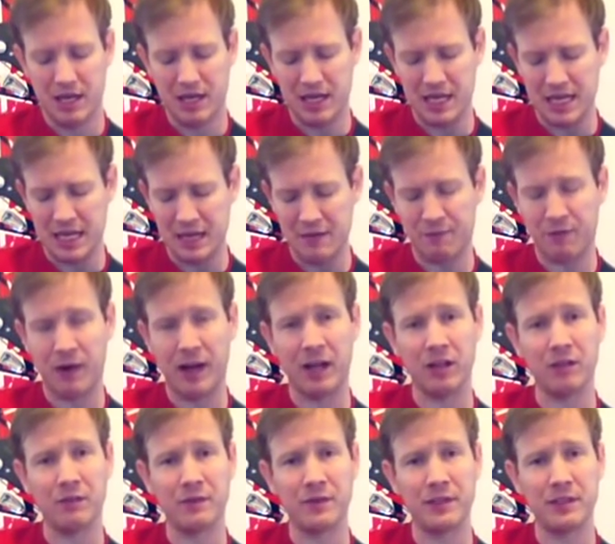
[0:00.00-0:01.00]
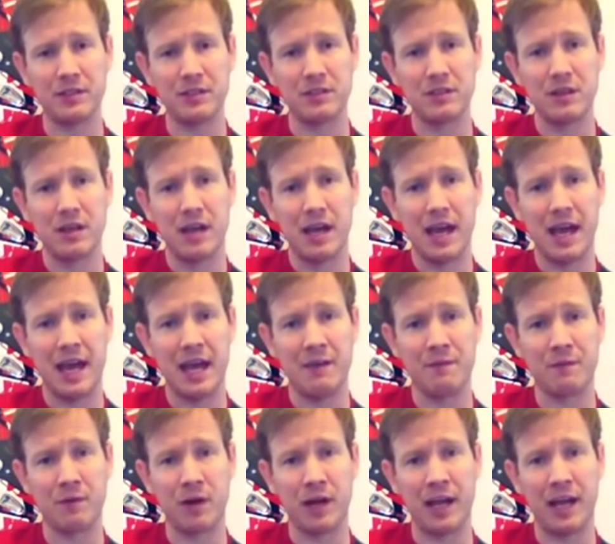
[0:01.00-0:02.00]
E for elephants, A
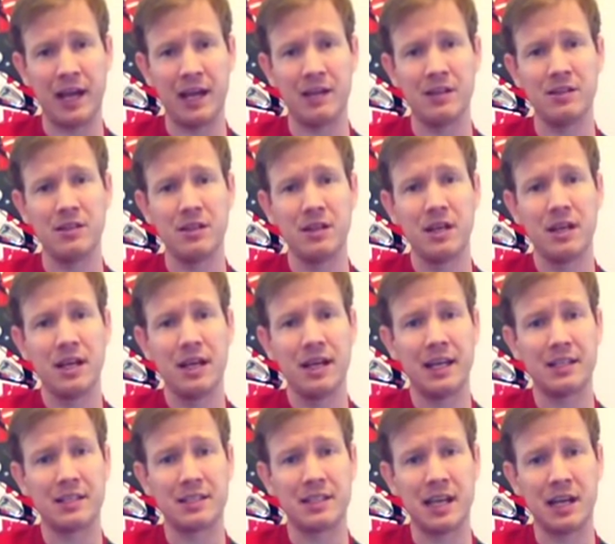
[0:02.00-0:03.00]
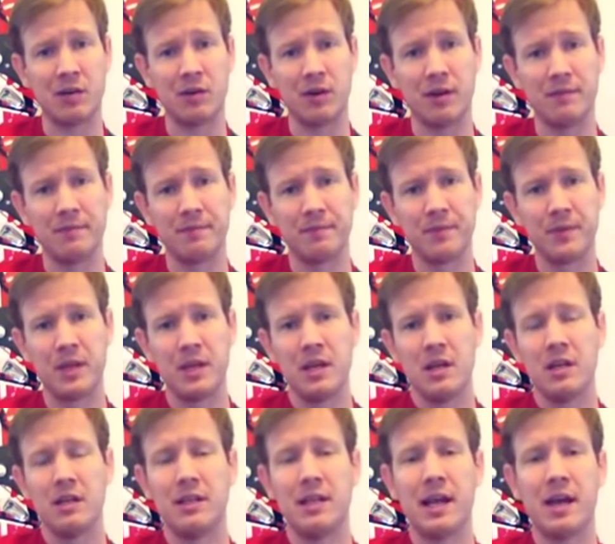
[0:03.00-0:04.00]
for and, etc.
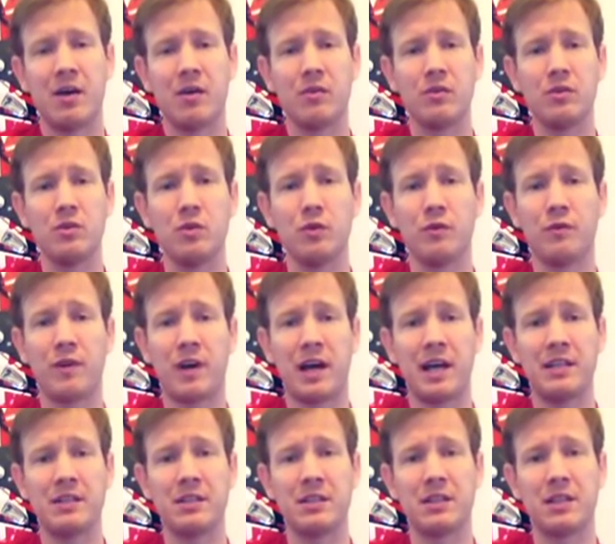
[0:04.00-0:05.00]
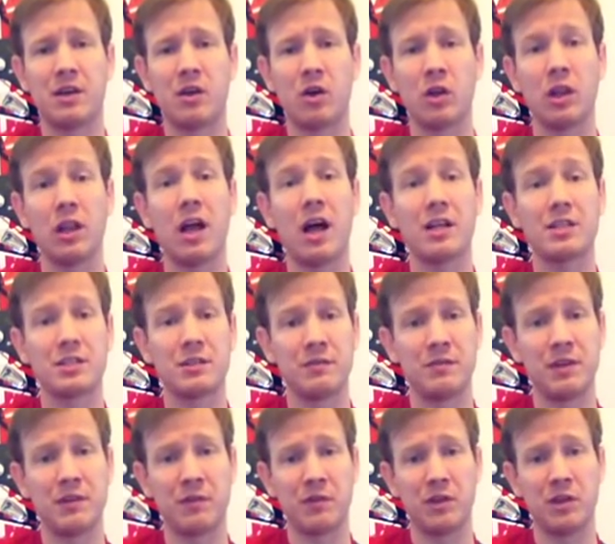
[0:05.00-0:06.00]
Now, you'll find that there are lots of
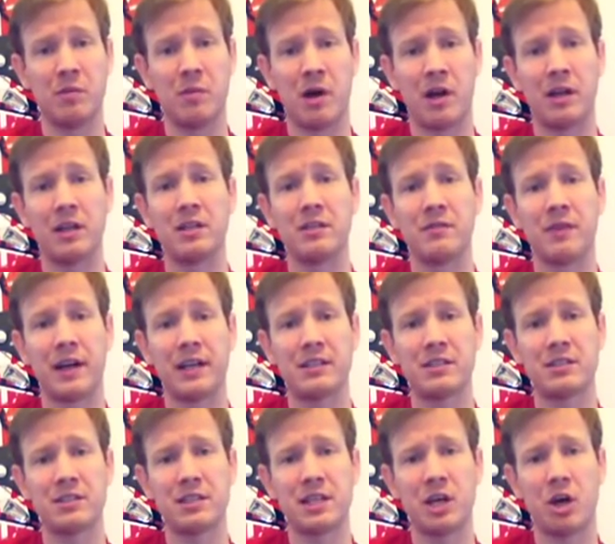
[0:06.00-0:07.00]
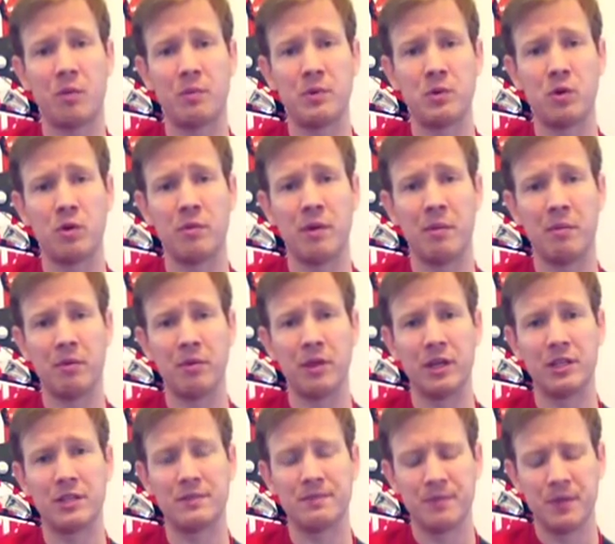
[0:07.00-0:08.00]
different mnemonic devices to help you remember
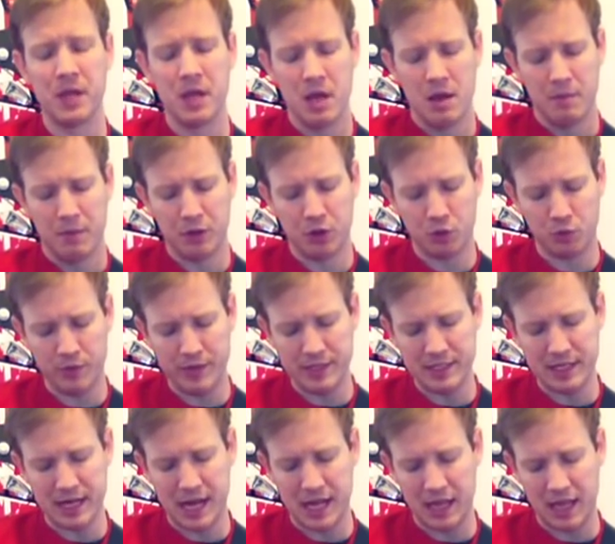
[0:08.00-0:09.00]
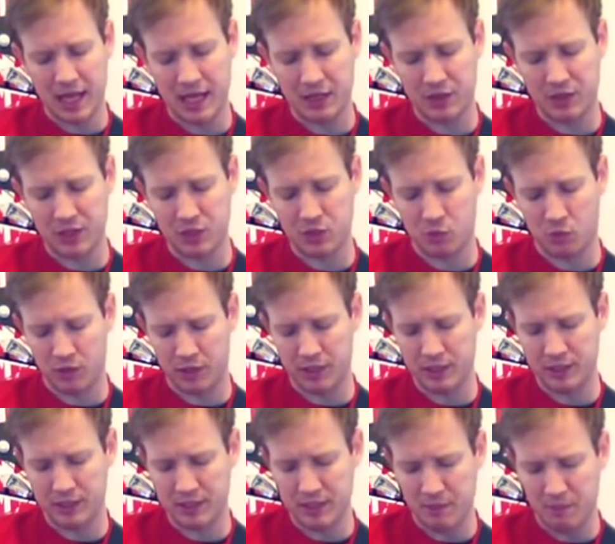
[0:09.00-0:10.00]
this, but the reason I like this one
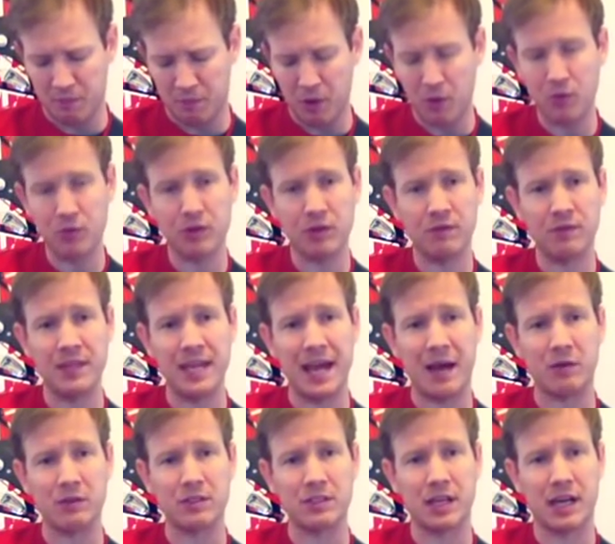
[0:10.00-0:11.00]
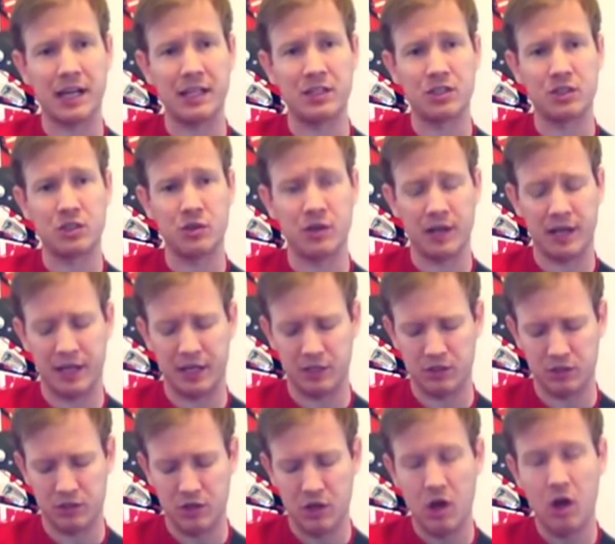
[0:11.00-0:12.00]
is that both of the outside
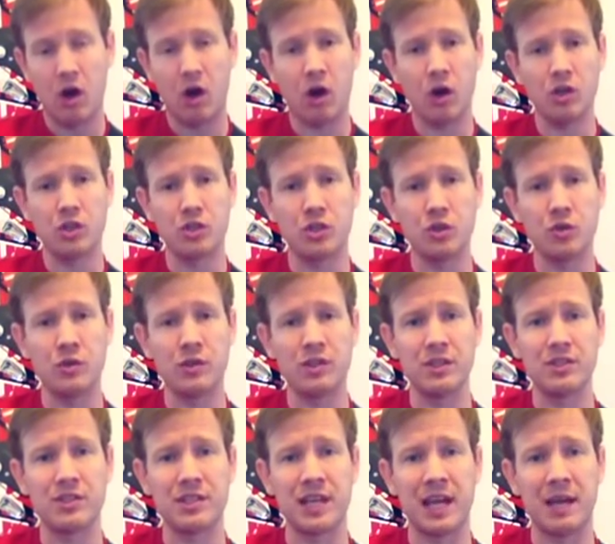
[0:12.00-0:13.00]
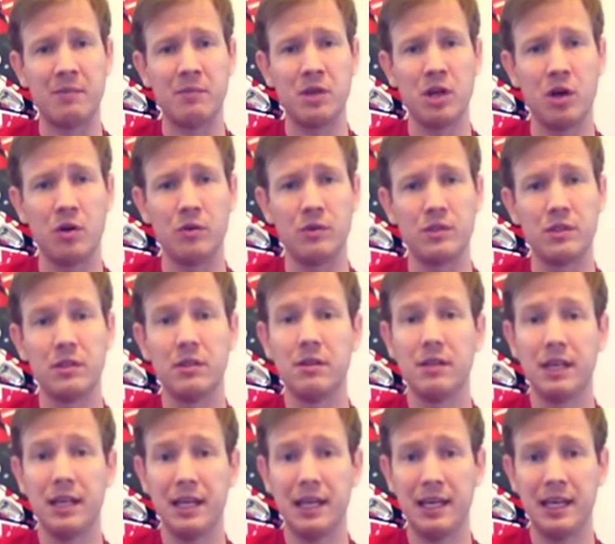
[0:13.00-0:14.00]
strings are tuned to the same note,
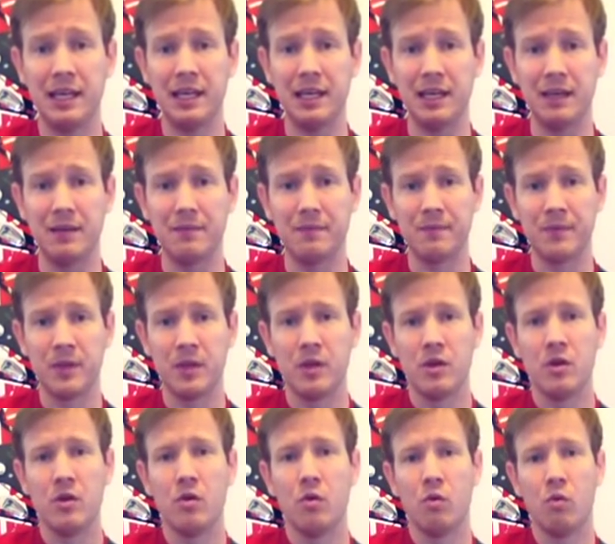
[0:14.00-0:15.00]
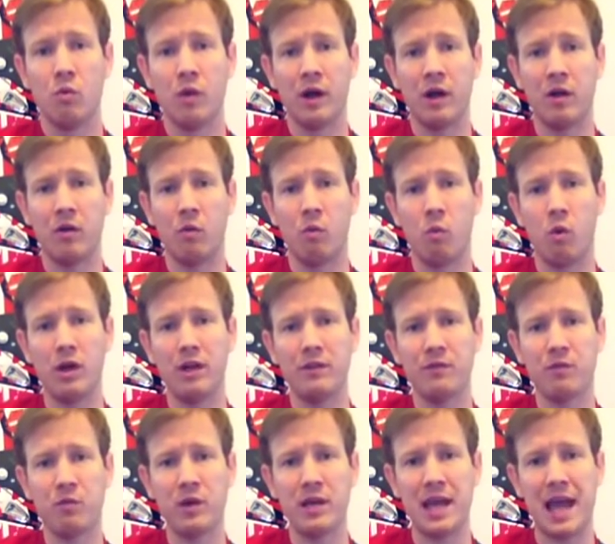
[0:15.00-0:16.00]
E. Well, what
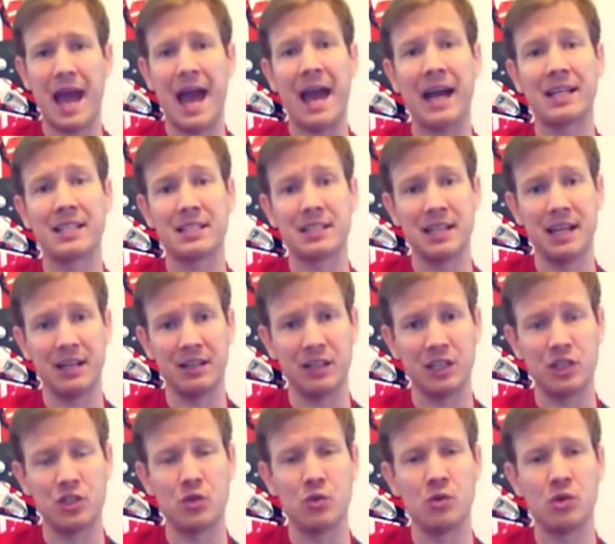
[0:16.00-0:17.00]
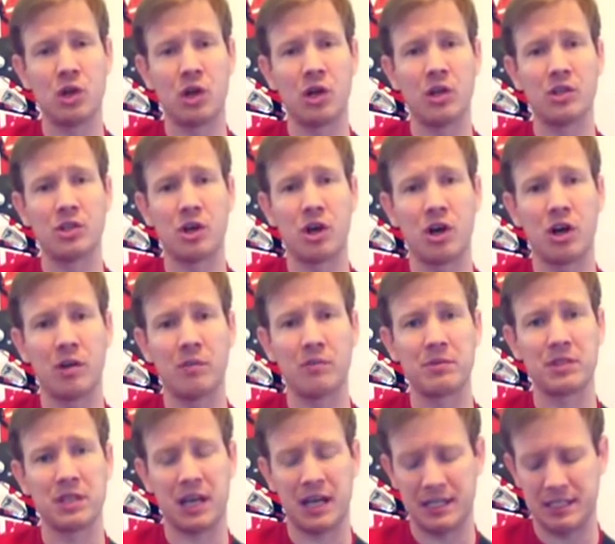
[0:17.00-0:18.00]
if we accidentally tuned our guitar
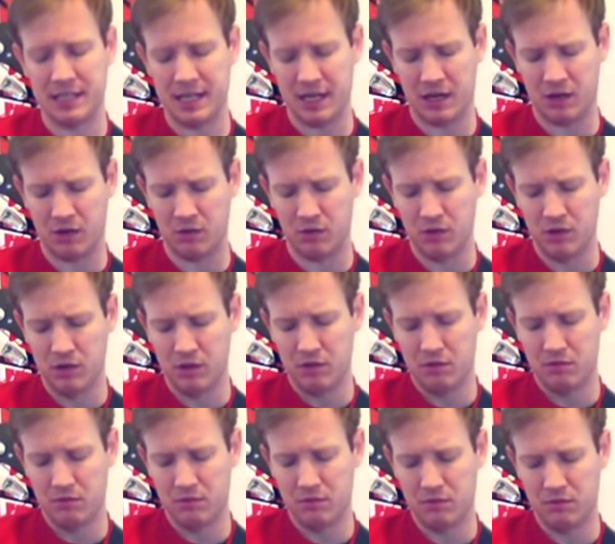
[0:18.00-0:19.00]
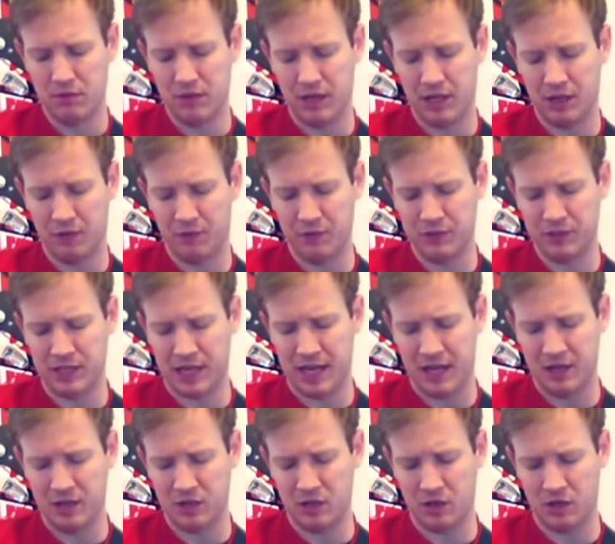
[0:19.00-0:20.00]
upside down? Elephants
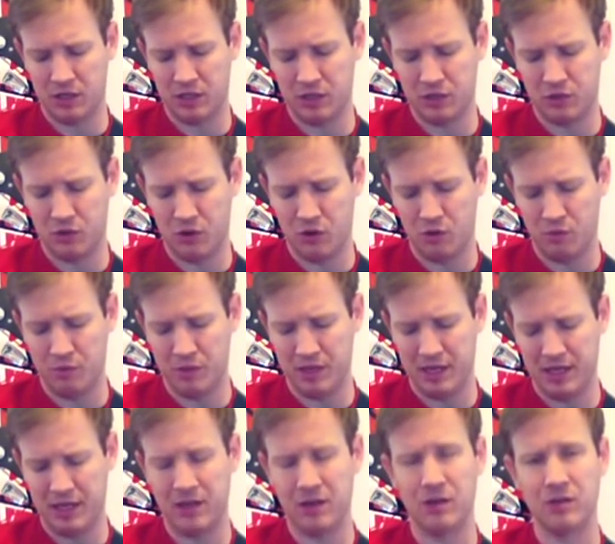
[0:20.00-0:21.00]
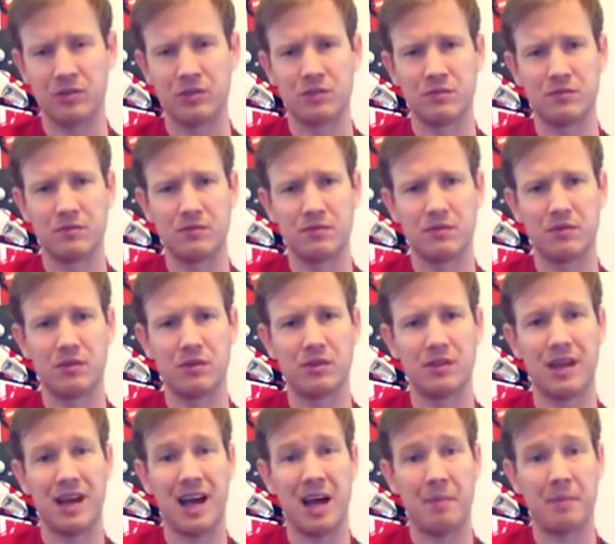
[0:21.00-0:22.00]
and donkeys grow big ears
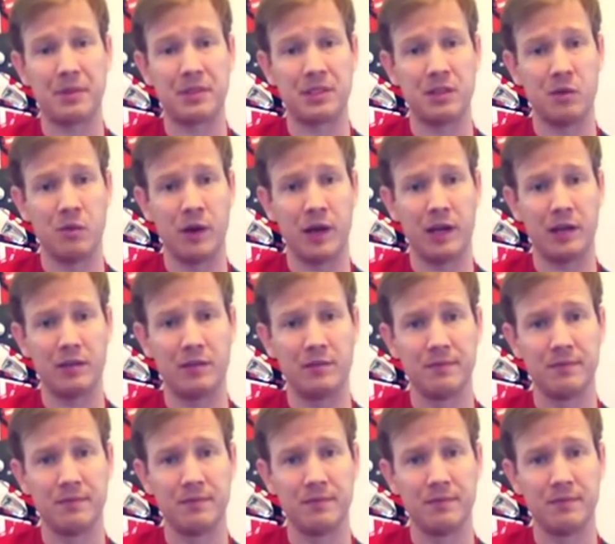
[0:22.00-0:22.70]
the opposite way.